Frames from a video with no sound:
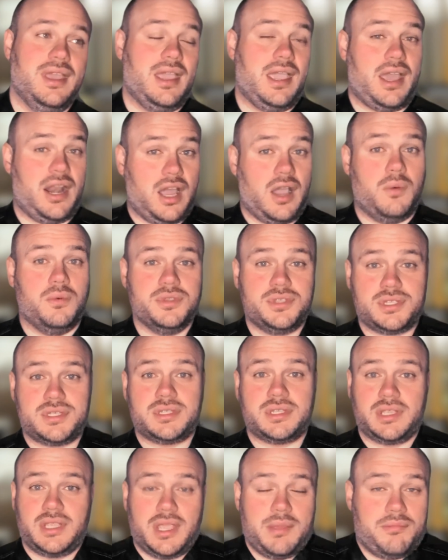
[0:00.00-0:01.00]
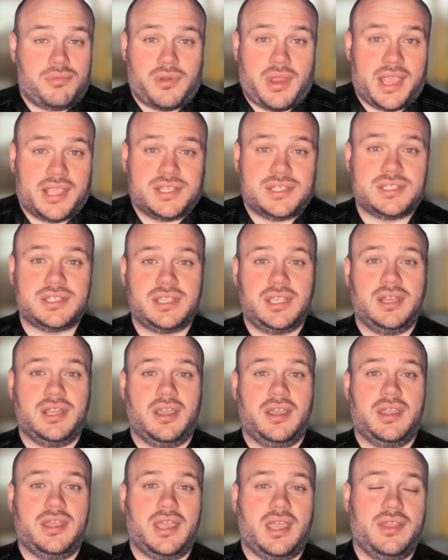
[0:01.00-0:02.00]
And I was impressed,
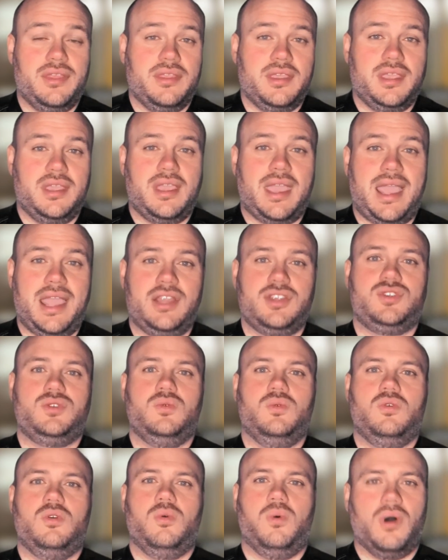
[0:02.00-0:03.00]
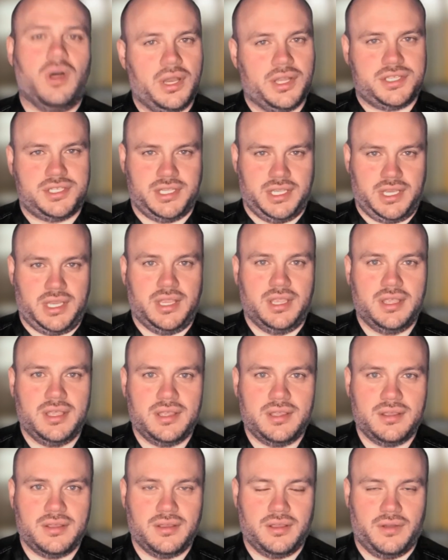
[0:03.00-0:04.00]
and the actual quality
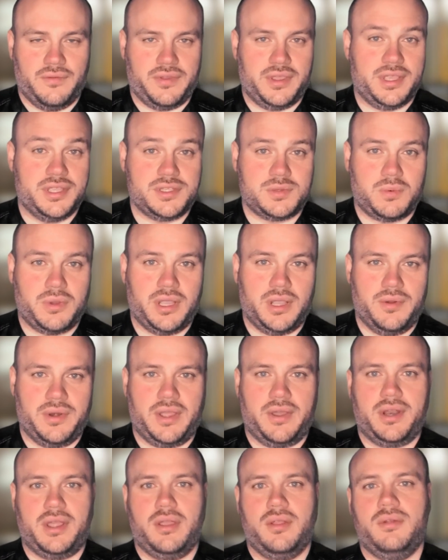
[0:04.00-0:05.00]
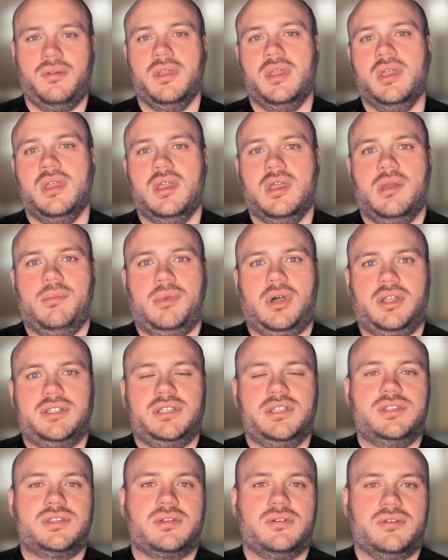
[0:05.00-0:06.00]
of it as well. Now, I know
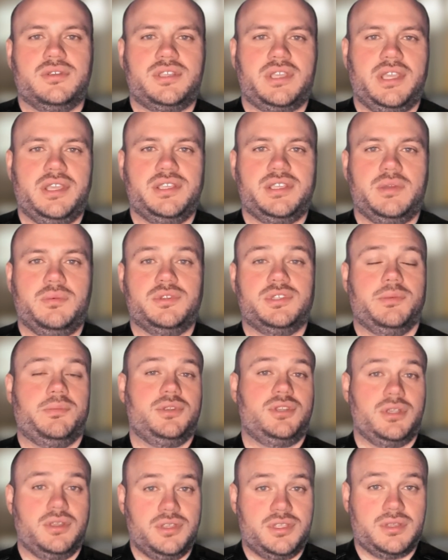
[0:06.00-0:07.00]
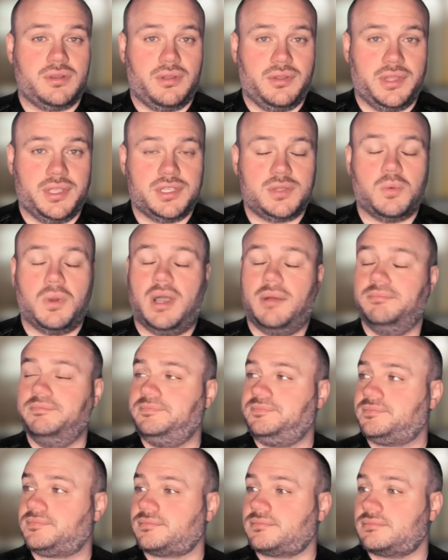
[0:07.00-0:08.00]
Martin Scorsese was the producer on this one,
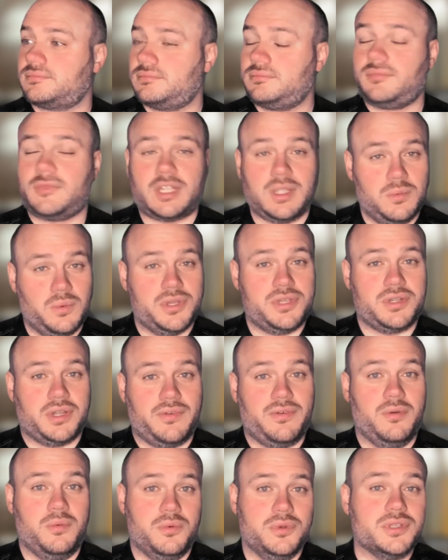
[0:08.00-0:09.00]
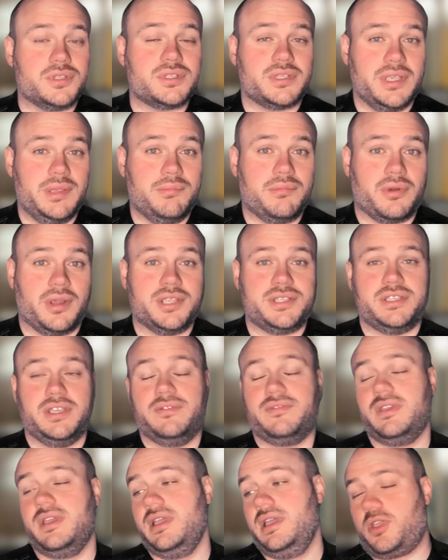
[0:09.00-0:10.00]
which I thought was impressive.